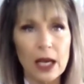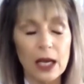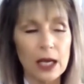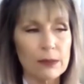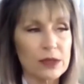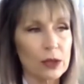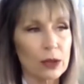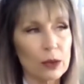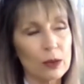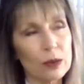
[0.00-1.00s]
Um,
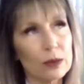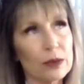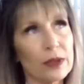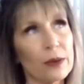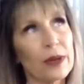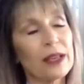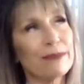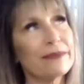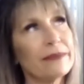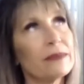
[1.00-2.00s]
so, you know, it,
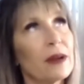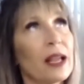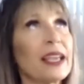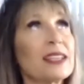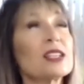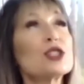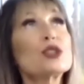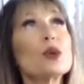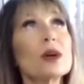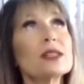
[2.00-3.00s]
I guess a
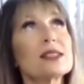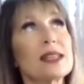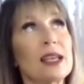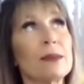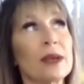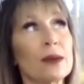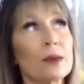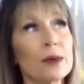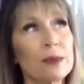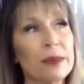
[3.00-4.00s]
short statement
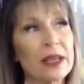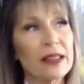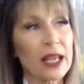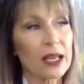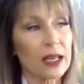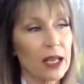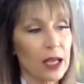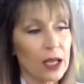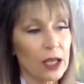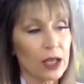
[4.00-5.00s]
would be that,
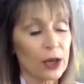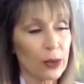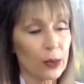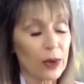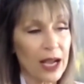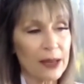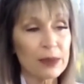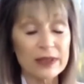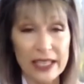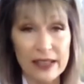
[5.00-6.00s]
you know, I
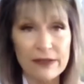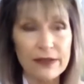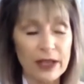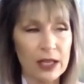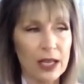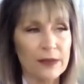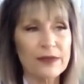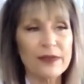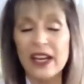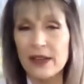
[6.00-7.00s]
believe, and I
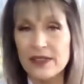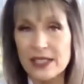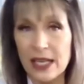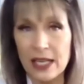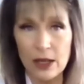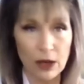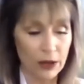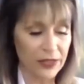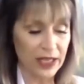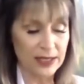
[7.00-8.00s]
and I've studied
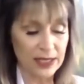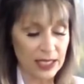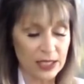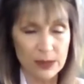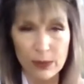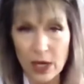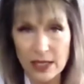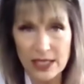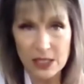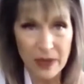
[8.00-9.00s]
all things addiction,
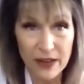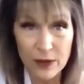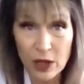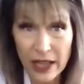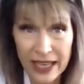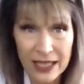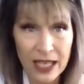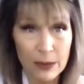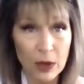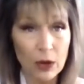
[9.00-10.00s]
process, behavioral, and
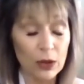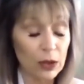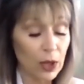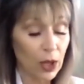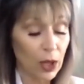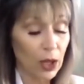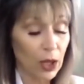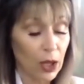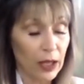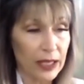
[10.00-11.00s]
chemical,
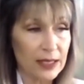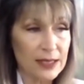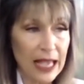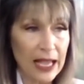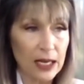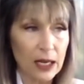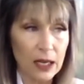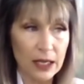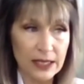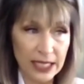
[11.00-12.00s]
is that
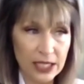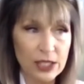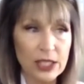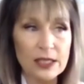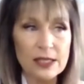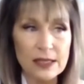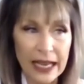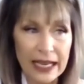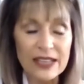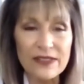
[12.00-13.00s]
addictions,
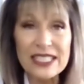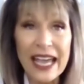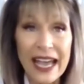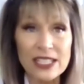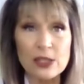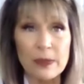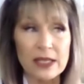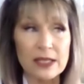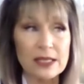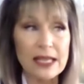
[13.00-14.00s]
negative
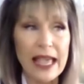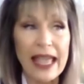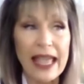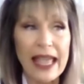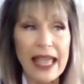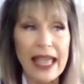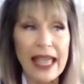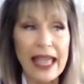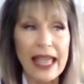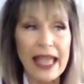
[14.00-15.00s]
attachments,
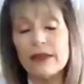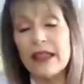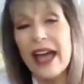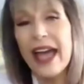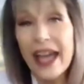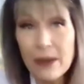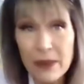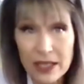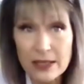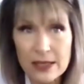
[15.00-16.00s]
and the
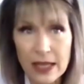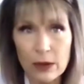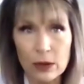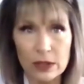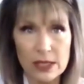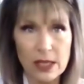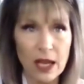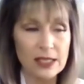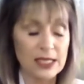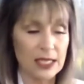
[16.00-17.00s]
habits that hold us
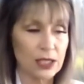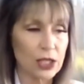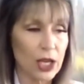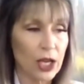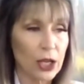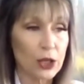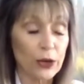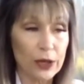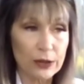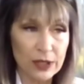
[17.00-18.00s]
hostage, you know,
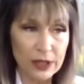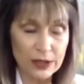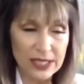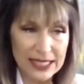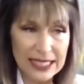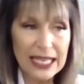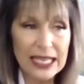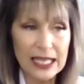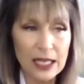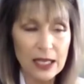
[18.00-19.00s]
they're they're
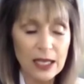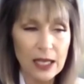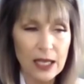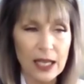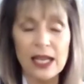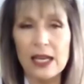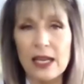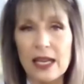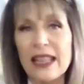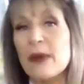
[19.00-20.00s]
seated in
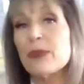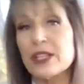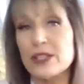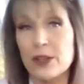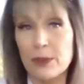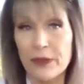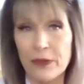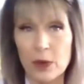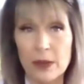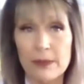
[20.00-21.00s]
in that pressure to
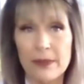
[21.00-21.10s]
perform.